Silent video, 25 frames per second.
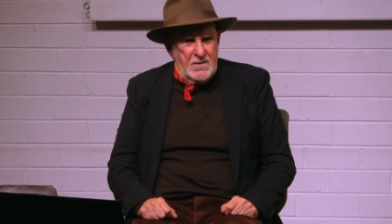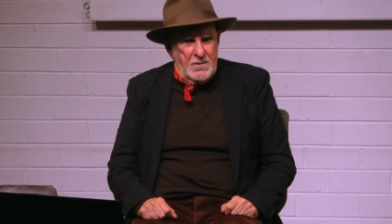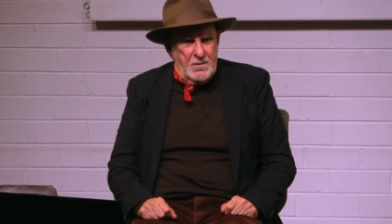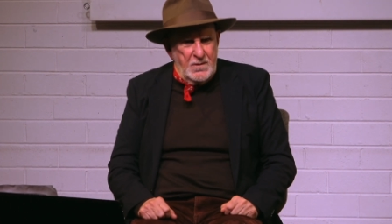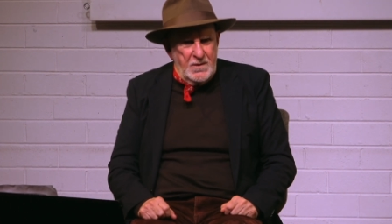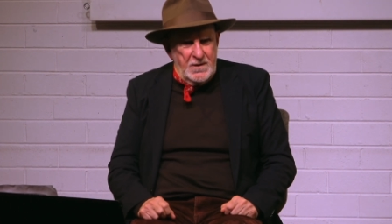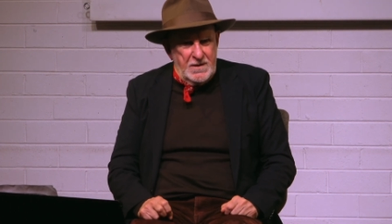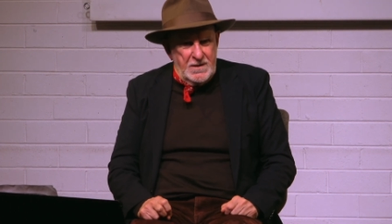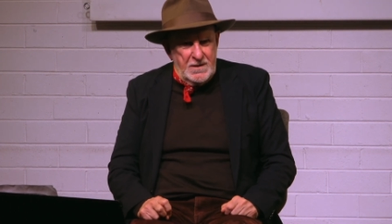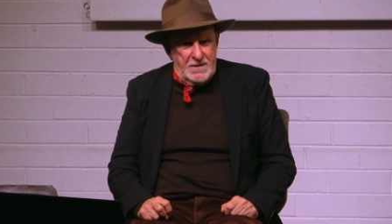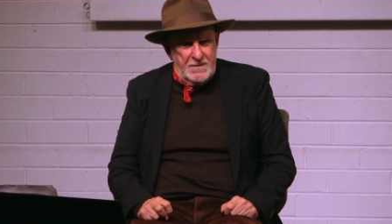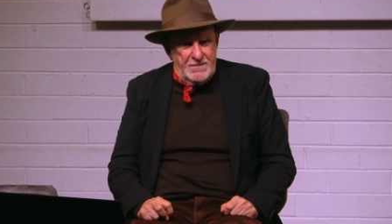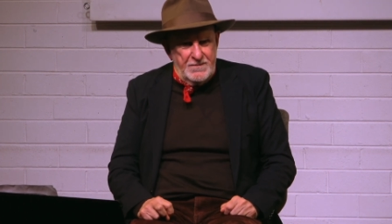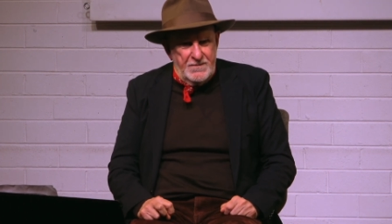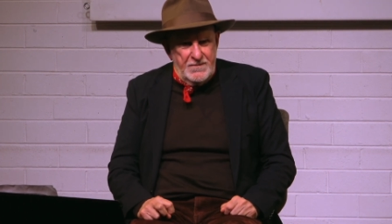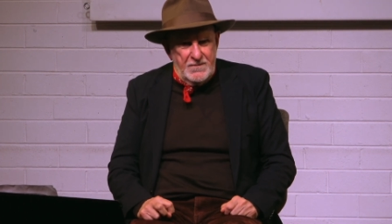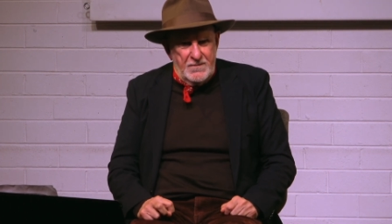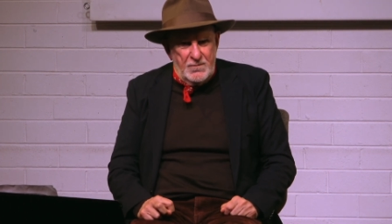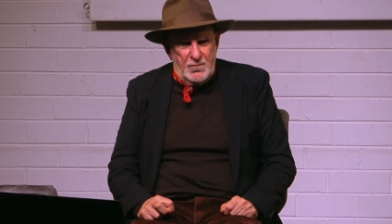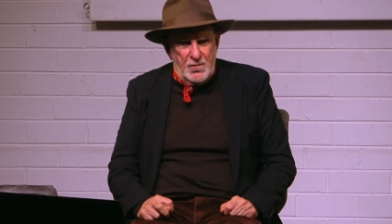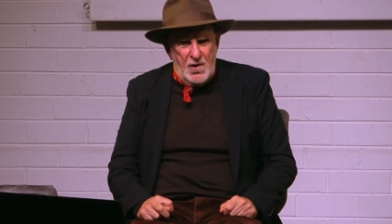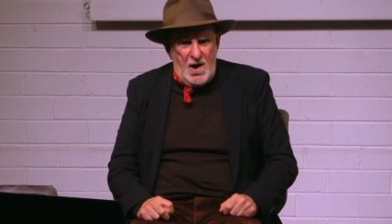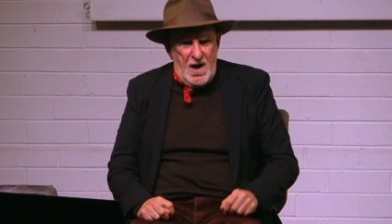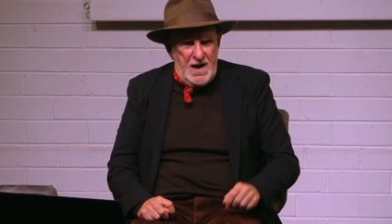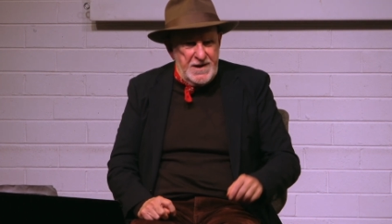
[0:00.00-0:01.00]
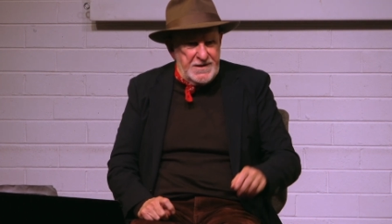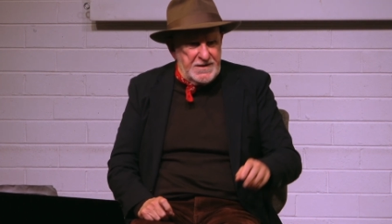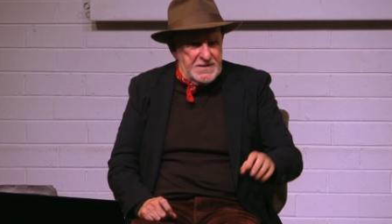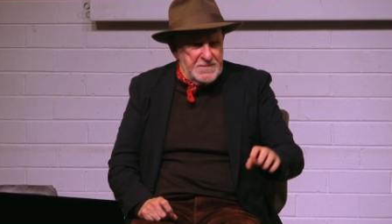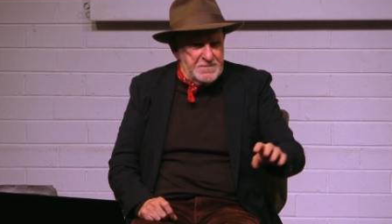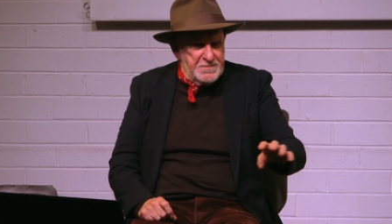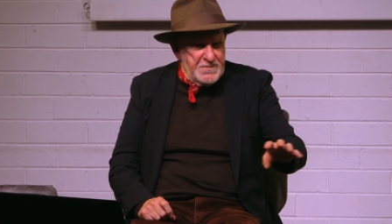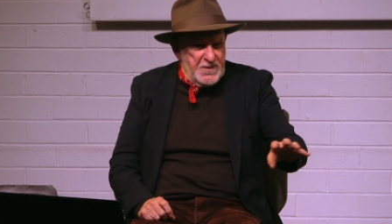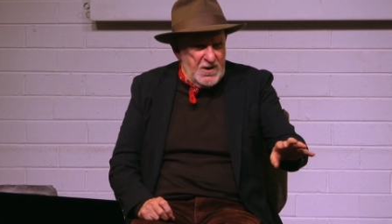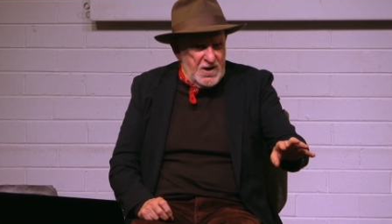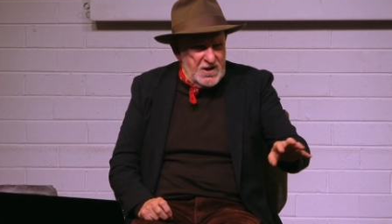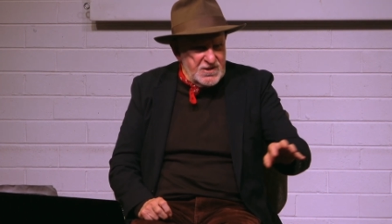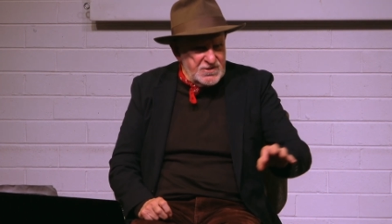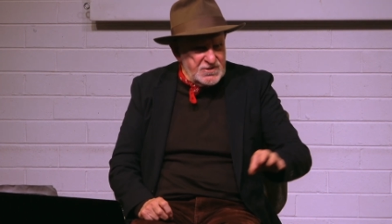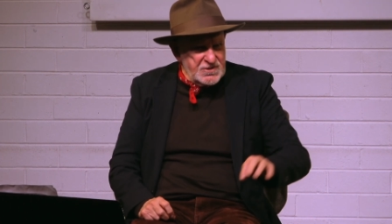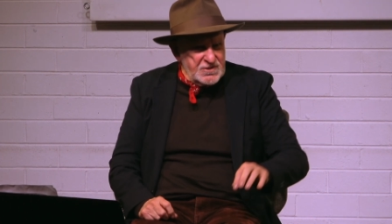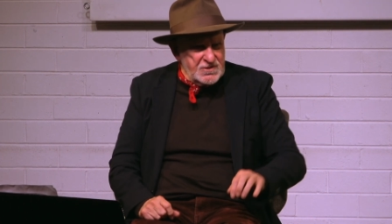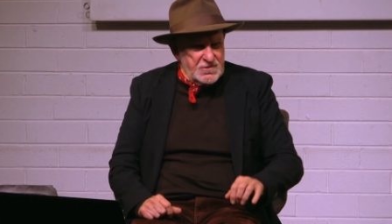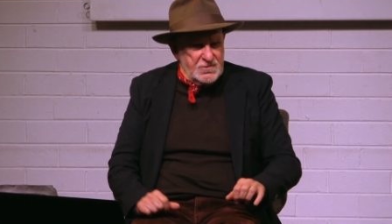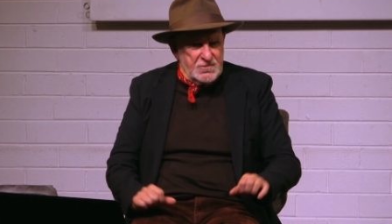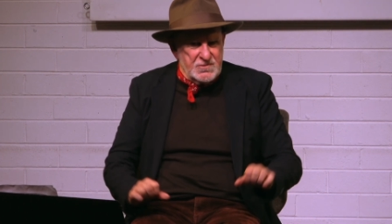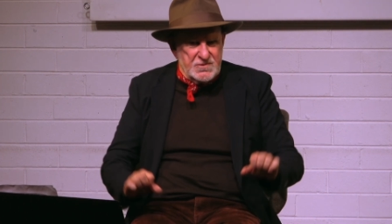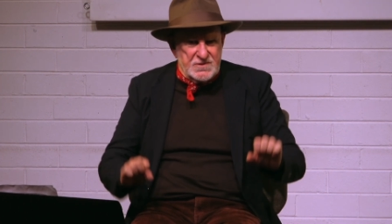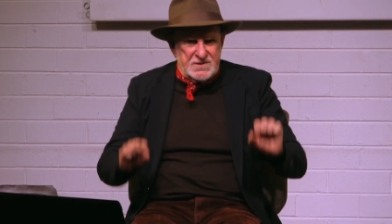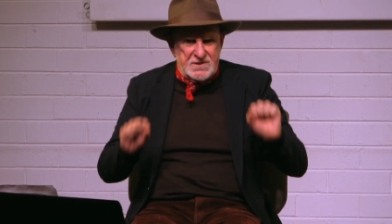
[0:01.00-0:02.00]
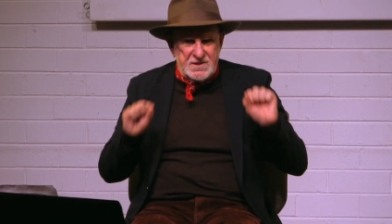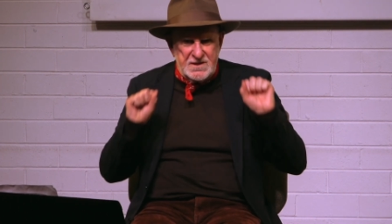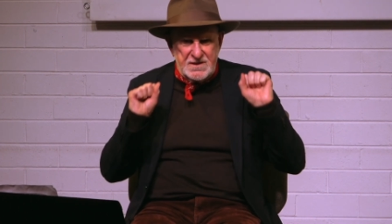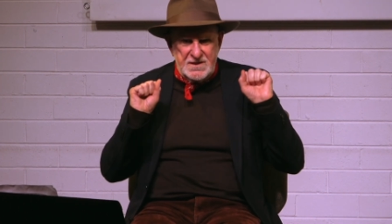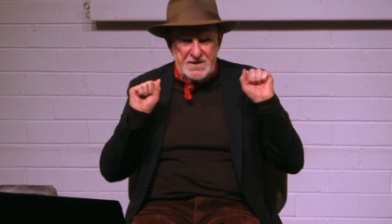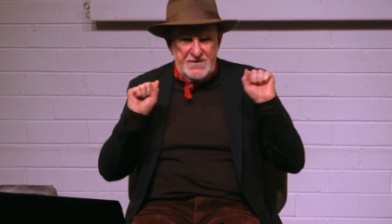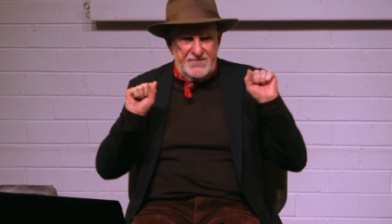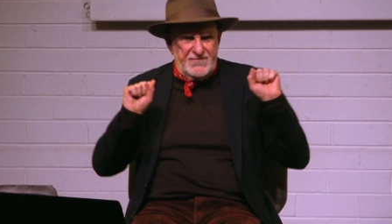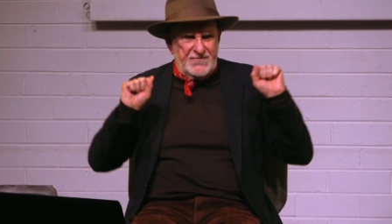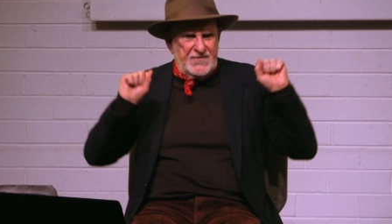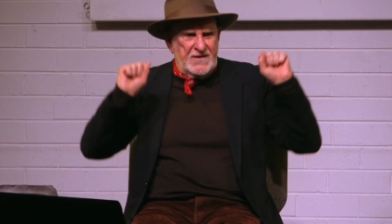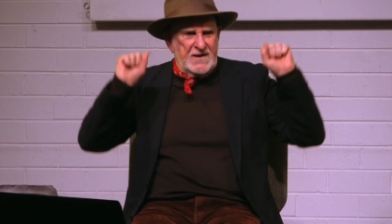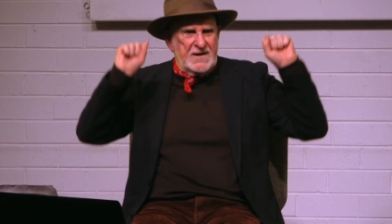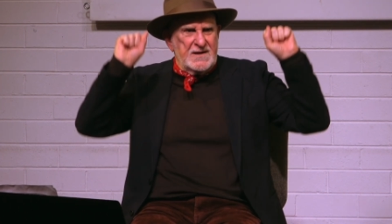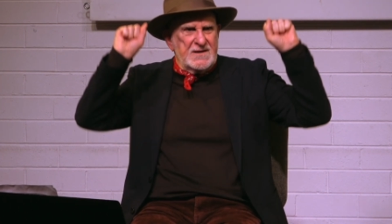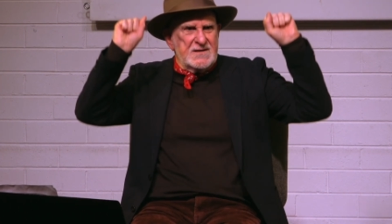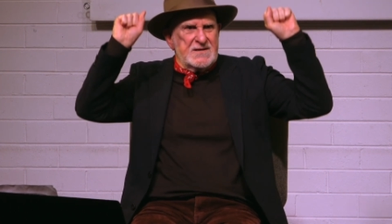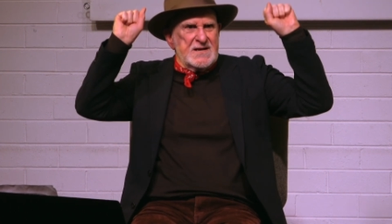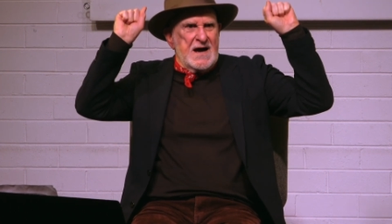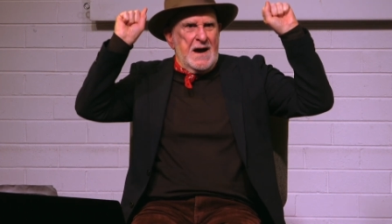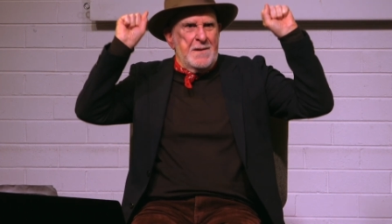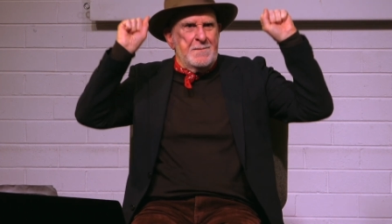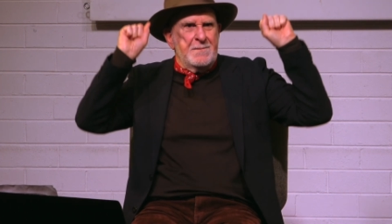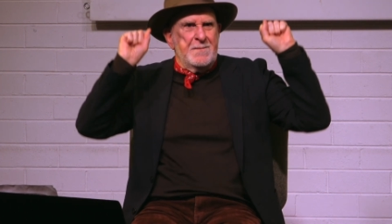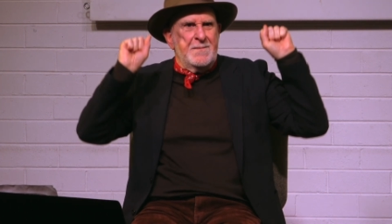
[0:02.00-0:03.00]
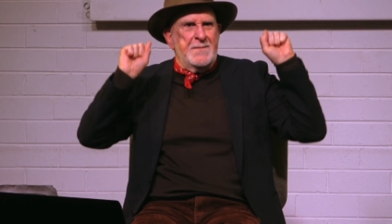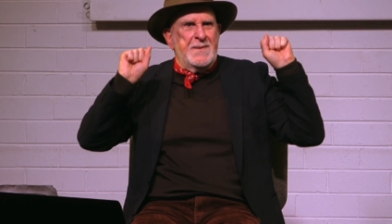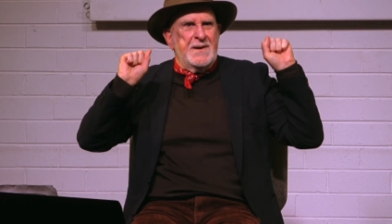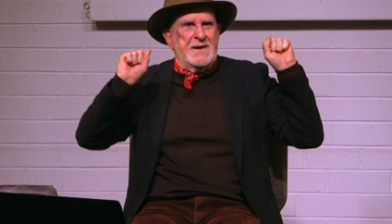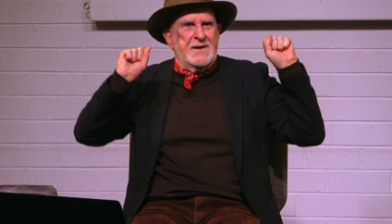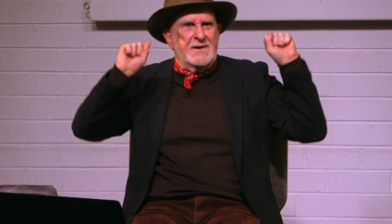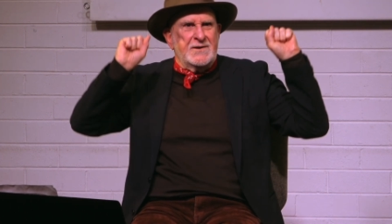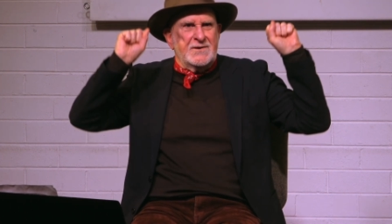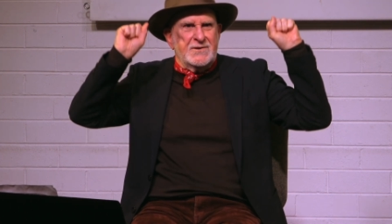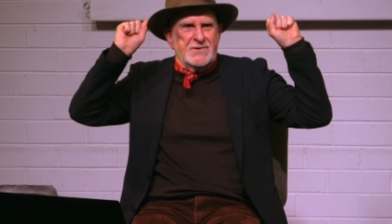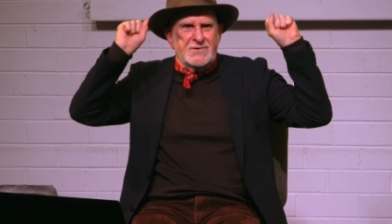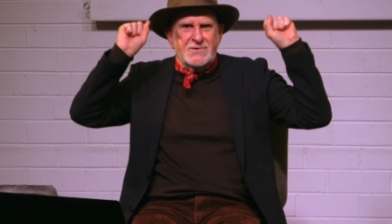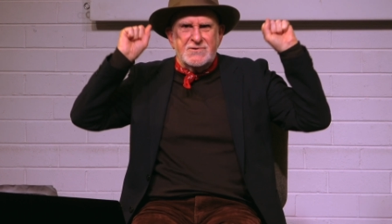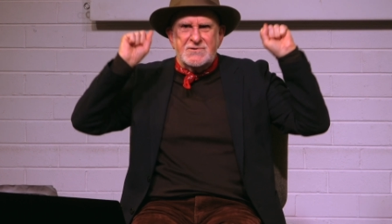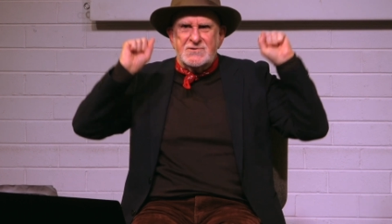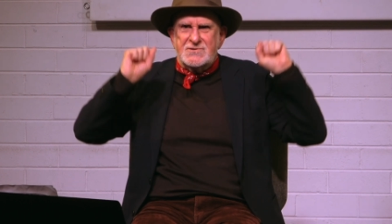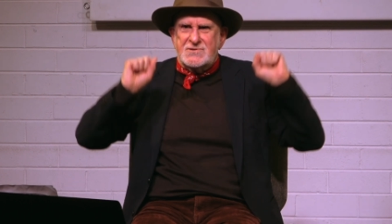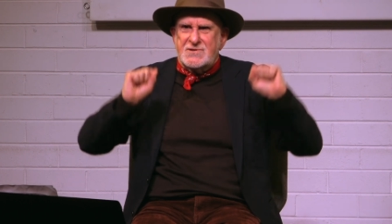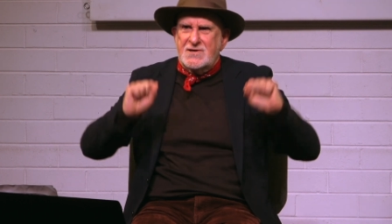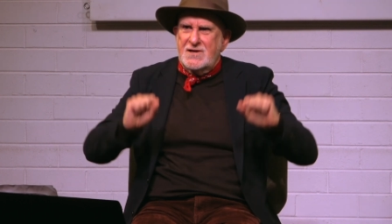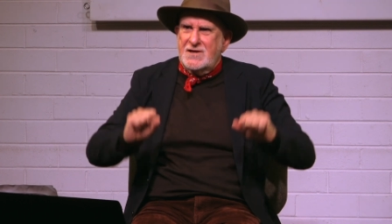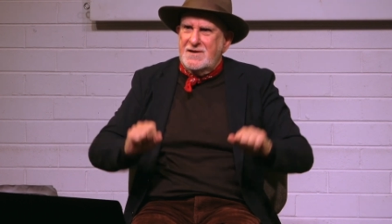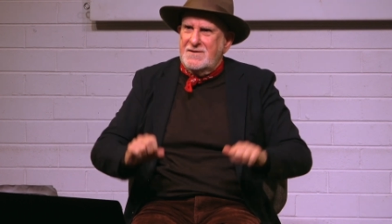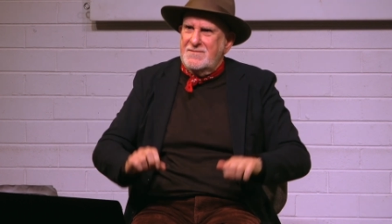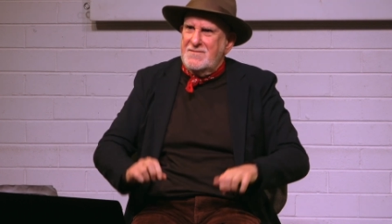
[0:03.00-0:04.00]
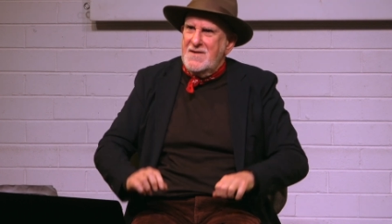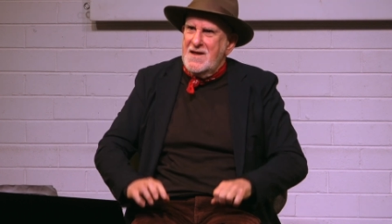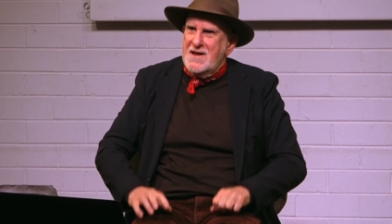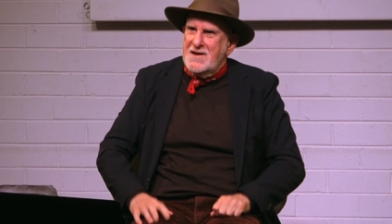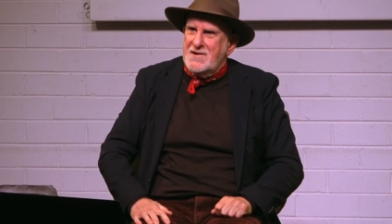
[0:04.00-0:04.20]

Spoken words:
were riding bicycles and lifting dumbbells and